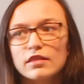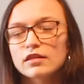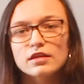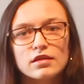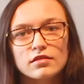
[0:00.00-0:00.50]
and
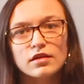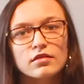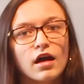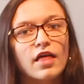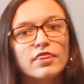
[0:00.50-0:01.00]

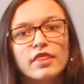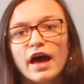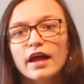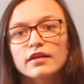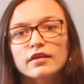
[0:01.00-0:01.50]
statistics on
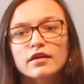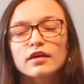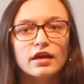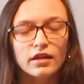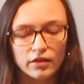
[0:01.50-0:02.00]
that
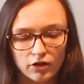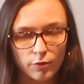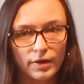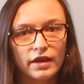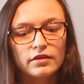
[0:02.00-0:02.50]
in a
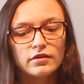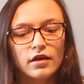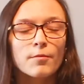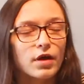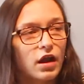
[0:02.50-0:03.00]
little bit.
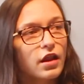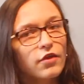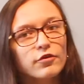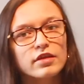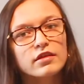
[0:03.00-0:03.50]
But
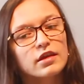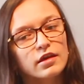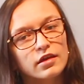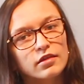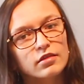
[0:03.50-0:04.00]
another reason
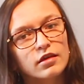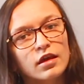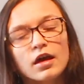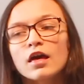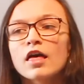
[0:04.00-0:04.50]
is
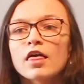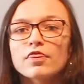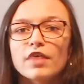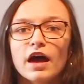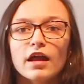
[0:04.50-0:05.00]

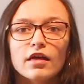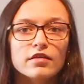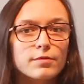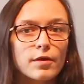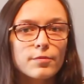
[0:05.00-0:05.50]
that a
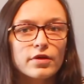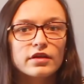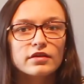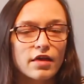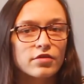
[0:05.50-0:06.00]
zebra
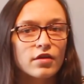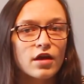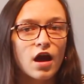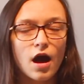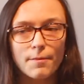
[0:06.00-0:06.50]
print has
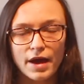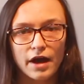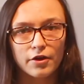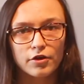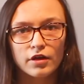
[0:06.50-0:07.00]
a
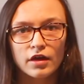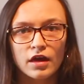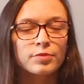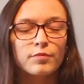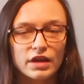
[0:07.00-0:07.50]
pattern,
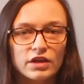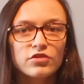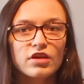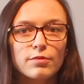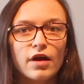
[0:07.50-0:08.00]
but each
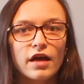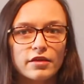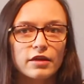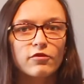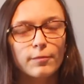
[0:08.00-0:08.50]
zebra has
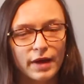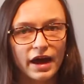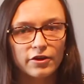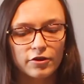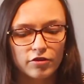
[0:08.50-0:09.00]
a different
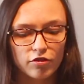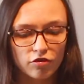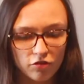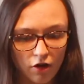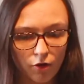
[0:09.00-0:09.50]
pattern.
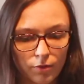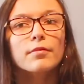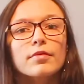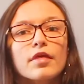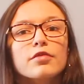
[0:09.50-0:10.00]
So
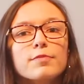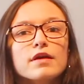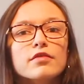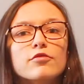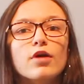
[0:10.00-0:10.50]
this
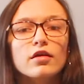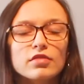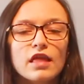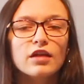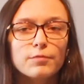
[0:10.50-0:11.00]
speaks to us
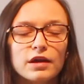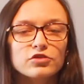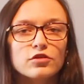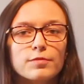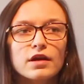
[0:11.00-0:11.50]
net
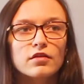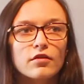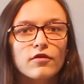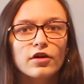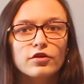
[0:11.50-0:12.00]
patients because
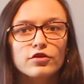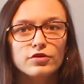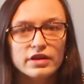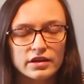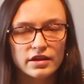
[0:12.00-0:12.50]
of our
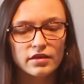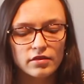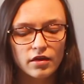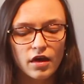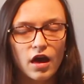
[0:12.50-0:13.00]

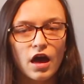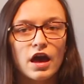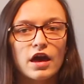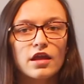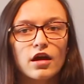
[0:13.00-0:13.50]
uniqueness
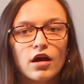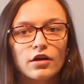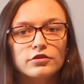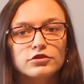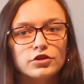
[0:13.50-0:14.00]
in
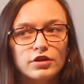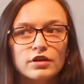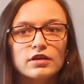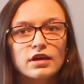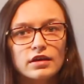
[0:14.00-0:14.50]
our
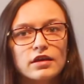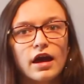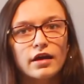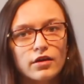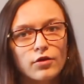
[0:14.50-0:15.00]
journey to get
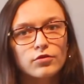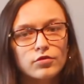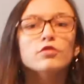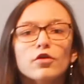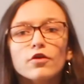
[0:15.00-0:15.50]

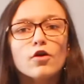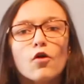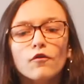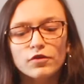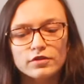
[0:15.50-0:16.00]
diagnosed. So the
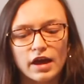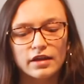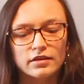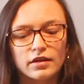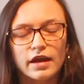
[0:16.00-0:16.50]
goal for
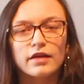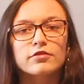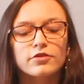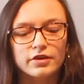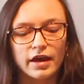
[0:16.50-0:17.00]
Net
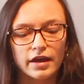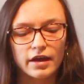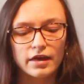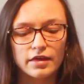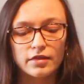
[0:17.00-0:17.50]
Cancer
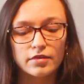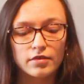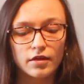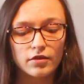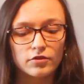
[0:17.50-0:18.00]
Day
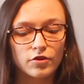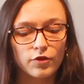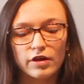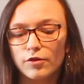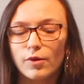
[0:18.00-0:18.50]
is to raise